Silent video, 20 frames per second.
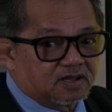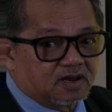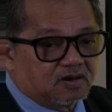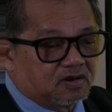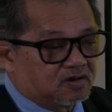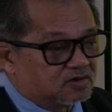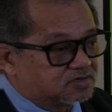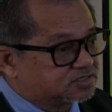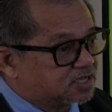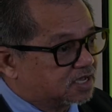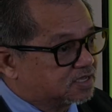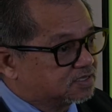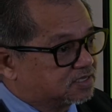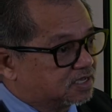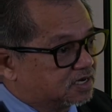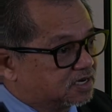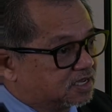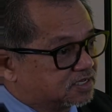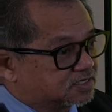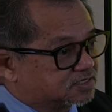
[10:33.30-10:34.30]
Los
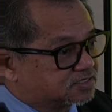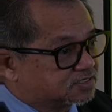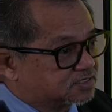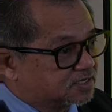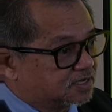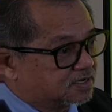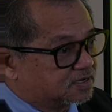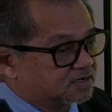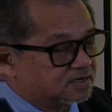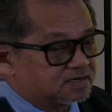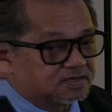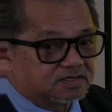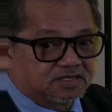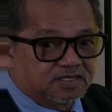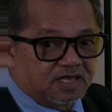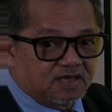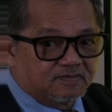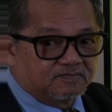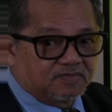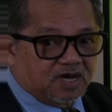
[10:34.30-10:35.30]
Angeles
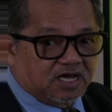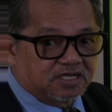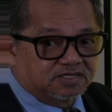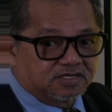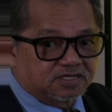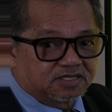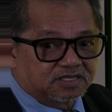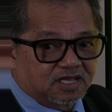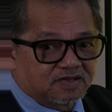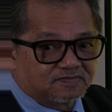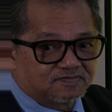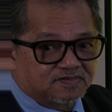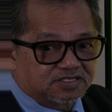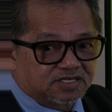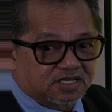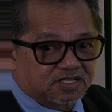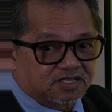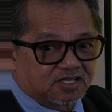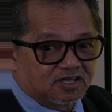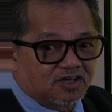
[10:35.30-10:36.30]
budget
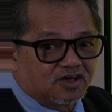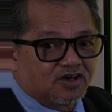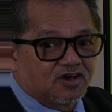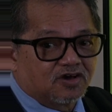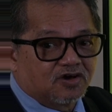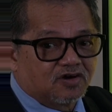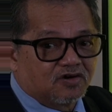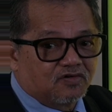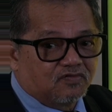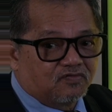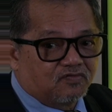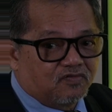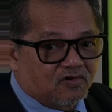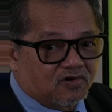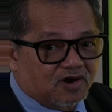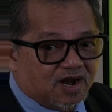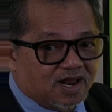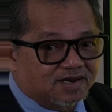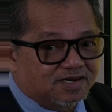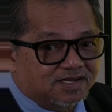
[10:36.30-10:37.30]
deficit?
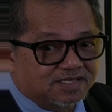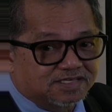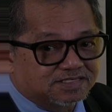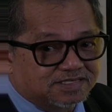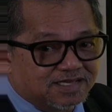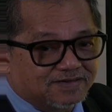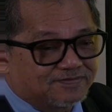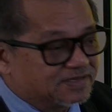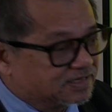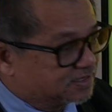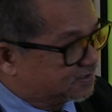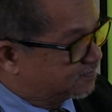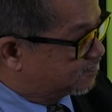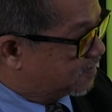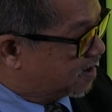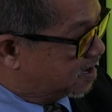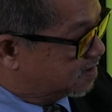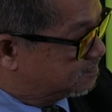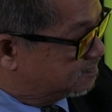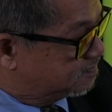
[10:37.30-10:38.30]

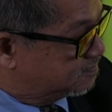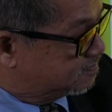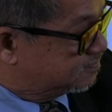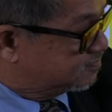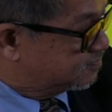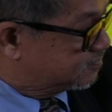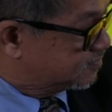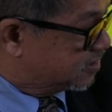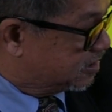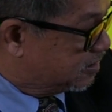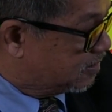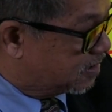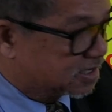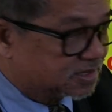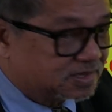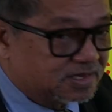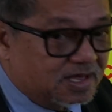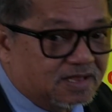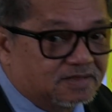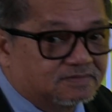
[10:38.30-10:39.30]
475. Look
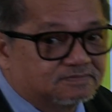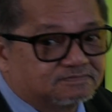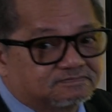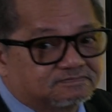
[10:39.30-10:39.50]
at that.